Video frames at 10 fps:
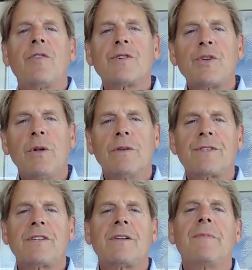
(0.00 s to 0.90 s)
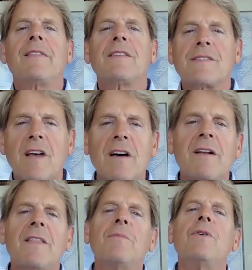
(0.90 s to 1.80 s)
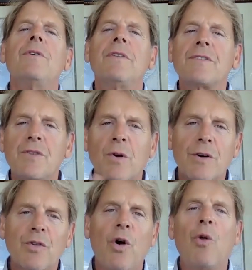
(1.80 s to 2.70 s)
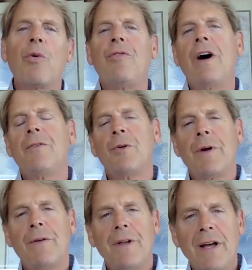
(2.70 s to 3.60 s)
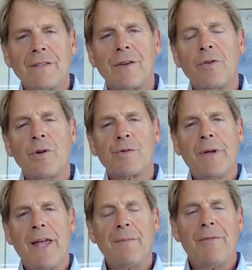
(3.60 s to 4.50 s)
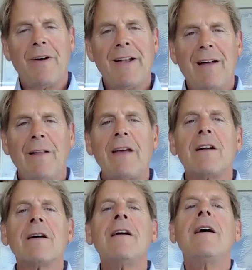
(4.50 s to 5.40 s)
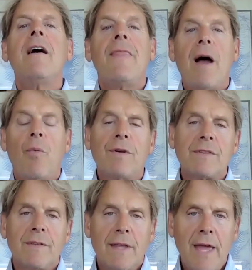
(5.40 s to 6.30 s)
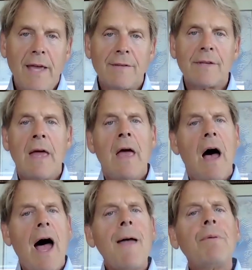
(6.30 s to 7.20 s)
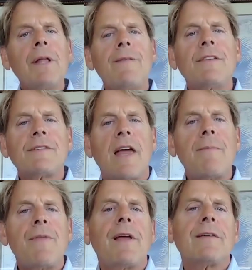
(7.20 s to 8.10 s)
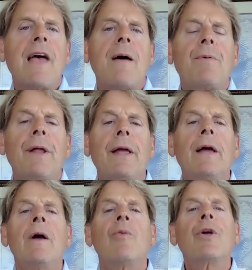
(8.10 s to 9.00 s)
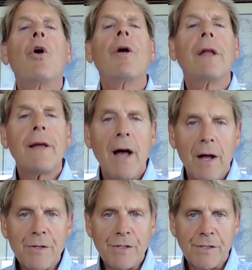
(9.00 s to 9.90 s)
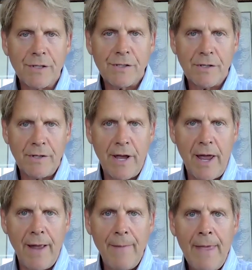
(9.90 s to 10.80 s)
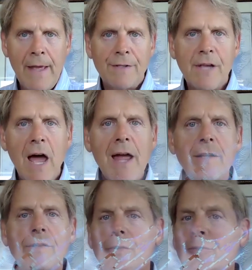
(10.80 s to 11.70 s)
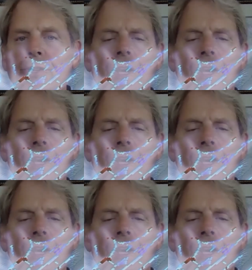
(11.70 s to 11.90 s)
of our solar system, that the sun and the moon and the stars all revolved around us. Of course, we came to find out later that wasn't the case. I believe the same thing is happening regarding consciousness today. Science for